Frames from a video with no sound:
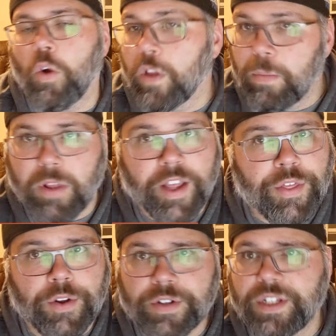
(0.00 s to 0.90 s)
only played
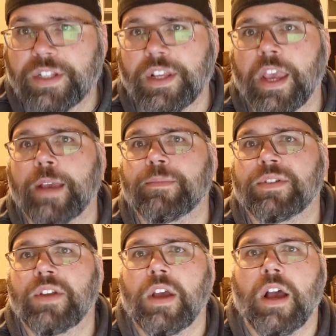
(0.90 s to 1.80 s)
in thirteen
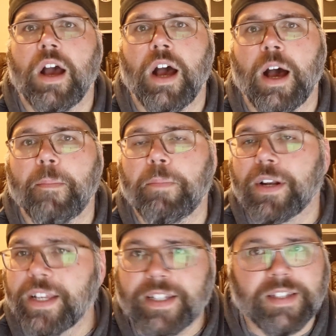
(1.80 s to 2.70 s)
games, uh,
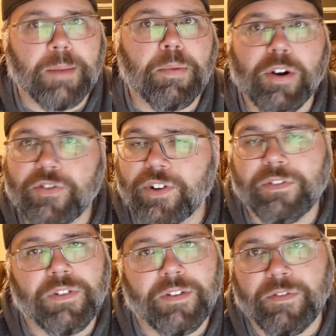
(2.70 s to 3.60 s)
but he is a
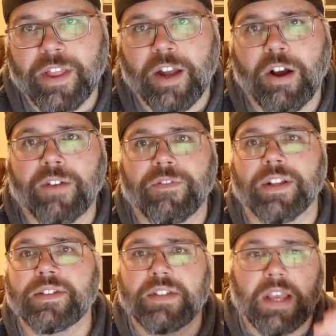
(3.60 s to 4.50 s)
perfect fit for that
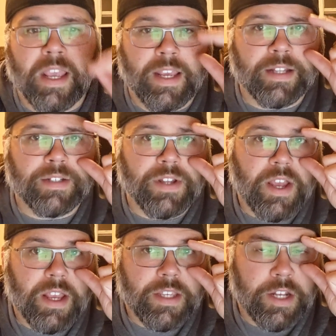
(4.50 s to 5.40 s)
offense. And,
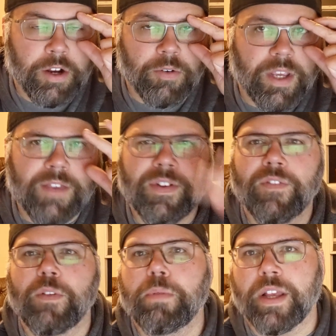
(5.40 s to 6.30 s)
you know, even
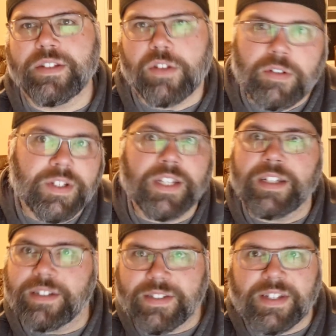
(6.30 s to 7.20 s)
if he plays
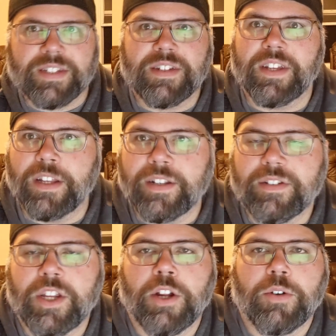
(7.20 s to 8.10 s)
thirteen to sixteen,
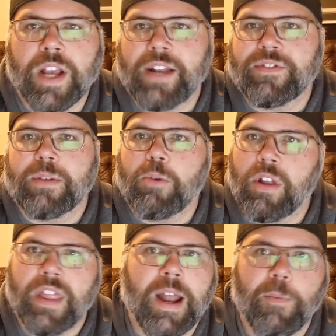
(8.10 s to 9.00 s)
you know, kind of
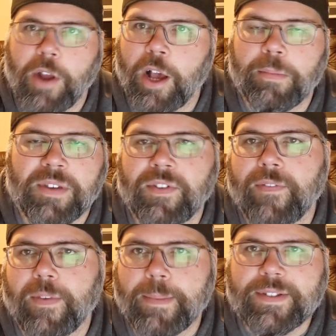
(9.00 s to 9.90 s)
somewhere in that realm, even
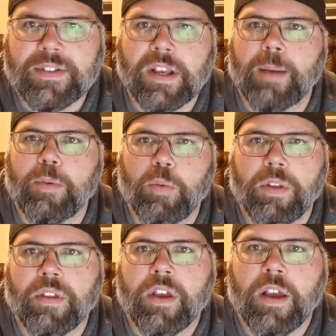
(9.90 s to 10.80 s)
if he misses a couple
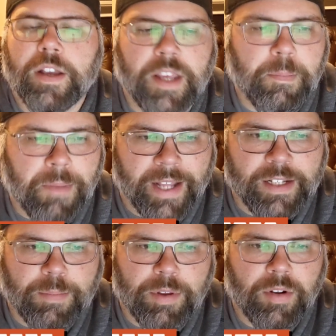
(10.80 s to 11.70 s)
with getting
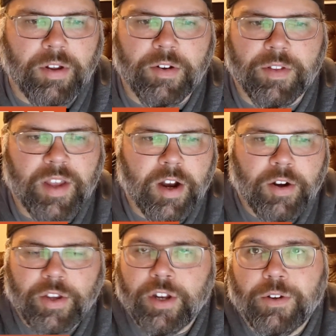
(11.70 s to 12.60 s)
banged up a little here and
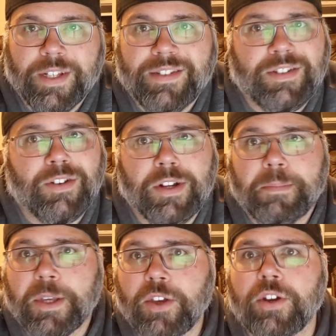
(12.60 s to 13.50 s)
there, you know, he's still going
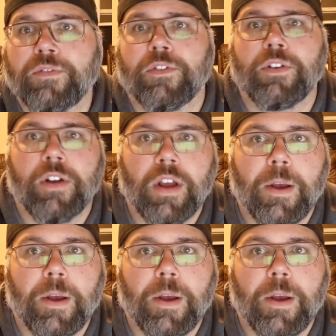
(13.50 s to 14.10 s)
to be good for